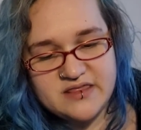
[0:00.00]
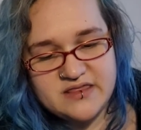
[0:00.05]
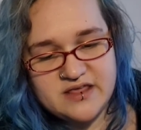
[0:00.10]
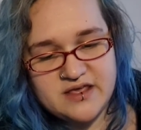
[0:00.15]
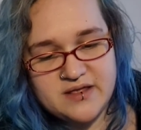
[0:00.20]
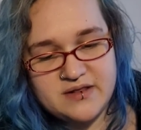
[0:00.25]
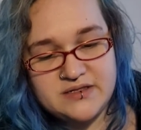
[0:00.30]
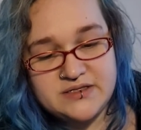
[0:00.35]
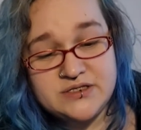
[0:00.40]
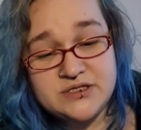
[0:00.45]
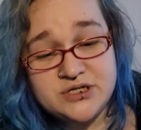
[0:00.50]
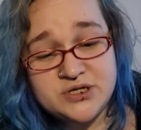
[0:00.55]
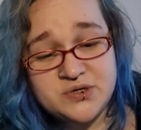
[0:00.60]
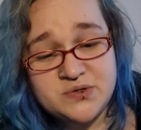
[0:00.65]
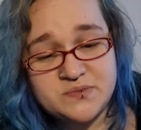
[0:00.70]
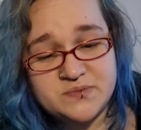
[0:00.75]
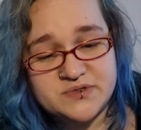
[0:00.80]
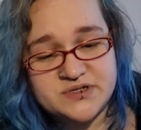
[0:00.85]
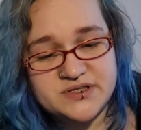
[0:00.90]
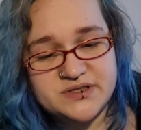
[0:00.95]
they
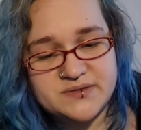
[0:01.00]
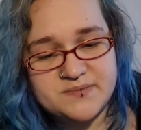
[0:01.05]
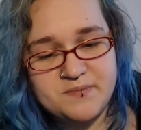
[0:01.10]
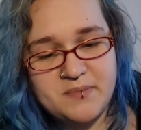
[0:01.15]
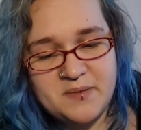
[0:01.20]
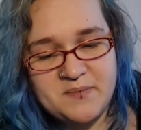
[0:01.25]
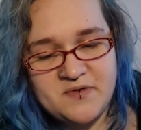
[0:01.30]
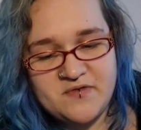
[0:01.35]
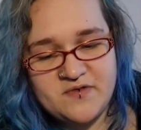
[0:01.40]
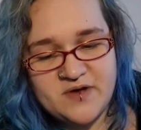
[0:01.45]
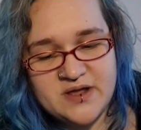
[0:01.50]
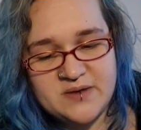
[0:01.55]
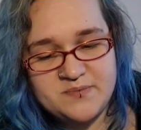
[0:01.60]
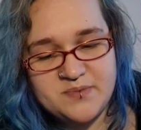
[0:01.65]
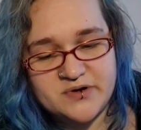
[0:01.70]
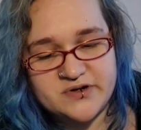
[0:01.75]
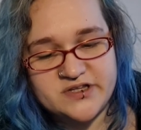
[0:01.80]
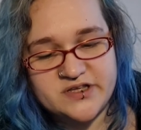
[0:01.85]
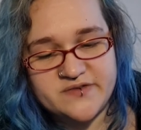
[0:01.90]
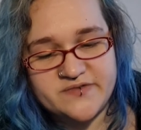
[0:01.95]
entombed the mummified
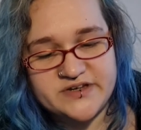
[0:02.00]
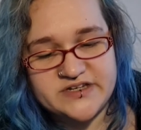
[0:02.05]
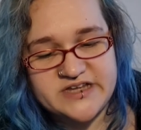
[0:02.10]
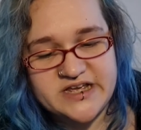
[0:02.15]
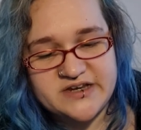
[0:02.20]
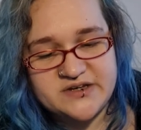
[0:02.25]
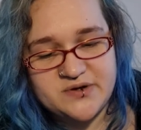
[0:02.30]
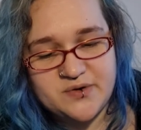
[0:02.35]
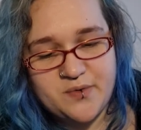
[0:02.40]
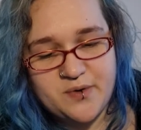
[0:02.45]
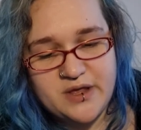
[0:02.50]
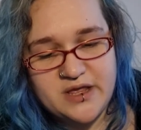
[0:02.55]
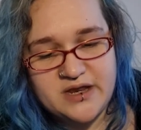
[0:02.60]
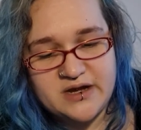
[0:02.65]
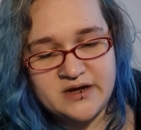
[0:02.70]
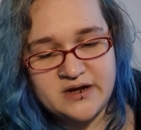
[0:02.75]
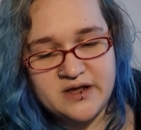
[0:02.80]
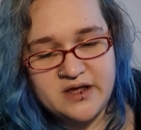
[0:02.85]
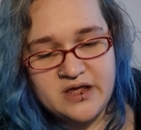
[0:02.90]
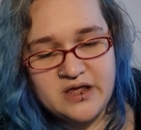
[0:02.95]
body of a dead
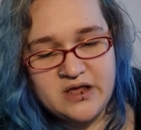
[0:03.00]
queen.